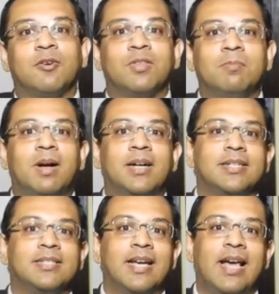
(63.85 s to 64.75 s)
of the
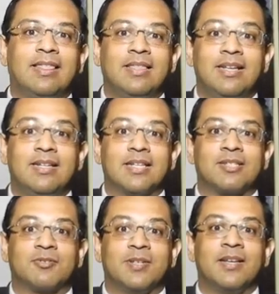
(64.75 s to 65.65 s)
market and the
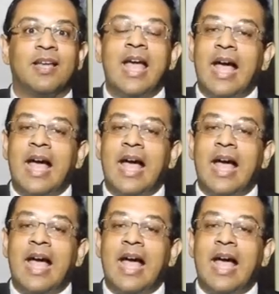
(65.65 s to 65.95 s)
industry,